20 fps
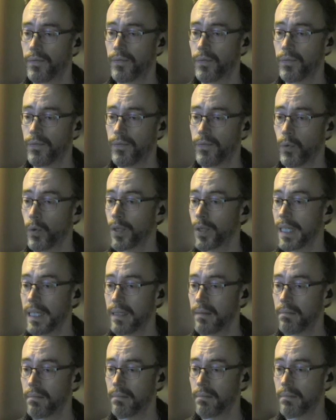40
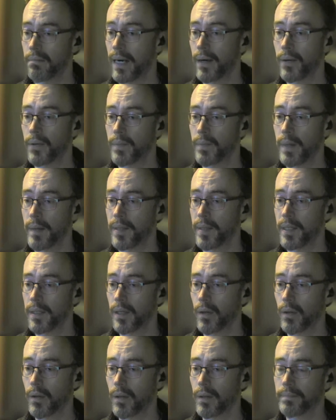hours maybe in
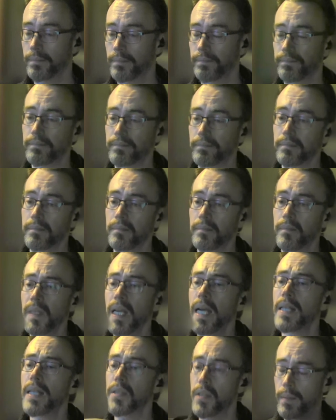total,
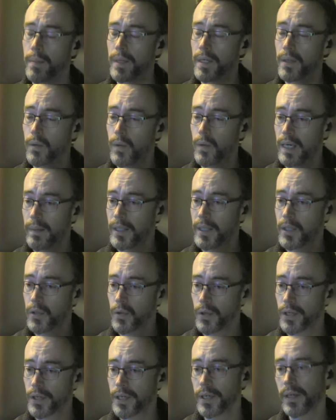and some are quite a bit
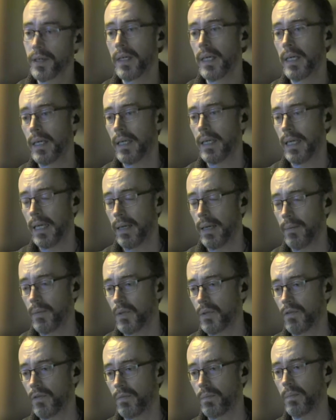shorter, and
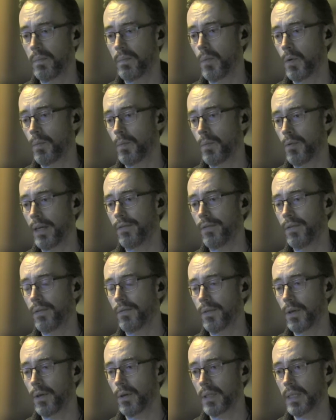so more brief and
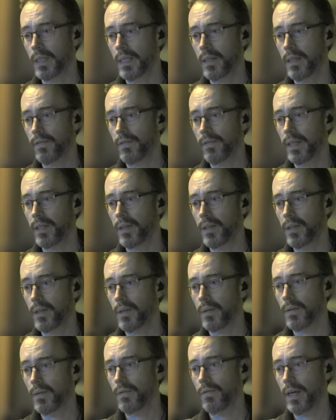focused interventions. So
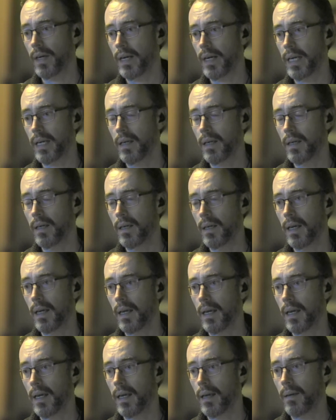it's very
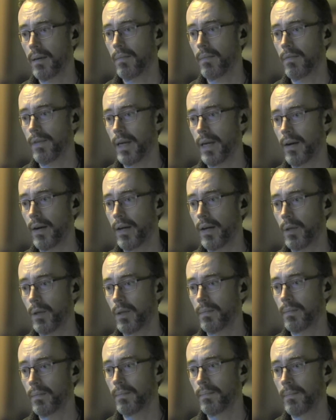variable.
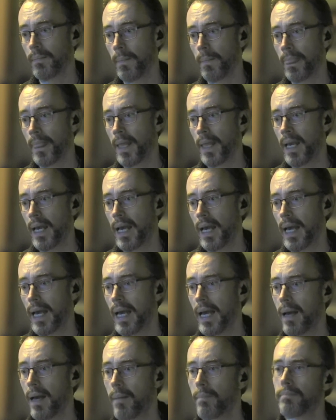
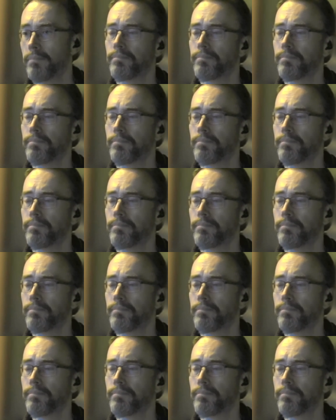I'm